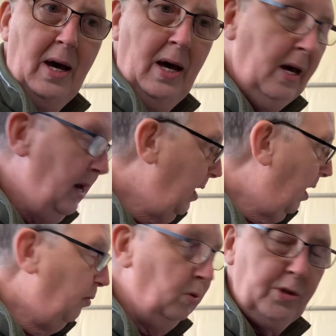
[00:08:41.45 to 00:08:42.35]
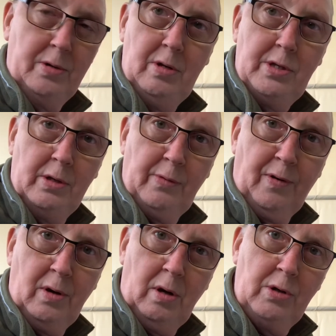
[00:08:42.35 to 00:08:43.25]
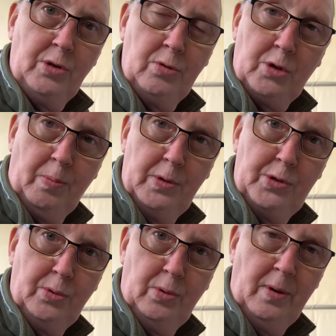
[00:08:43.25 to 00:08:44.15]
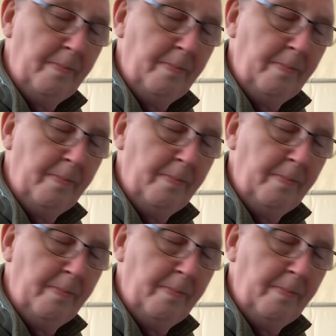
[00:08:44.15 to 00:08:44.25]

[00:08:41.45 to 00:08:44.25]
and also use it as a fertilizer on top of the soil.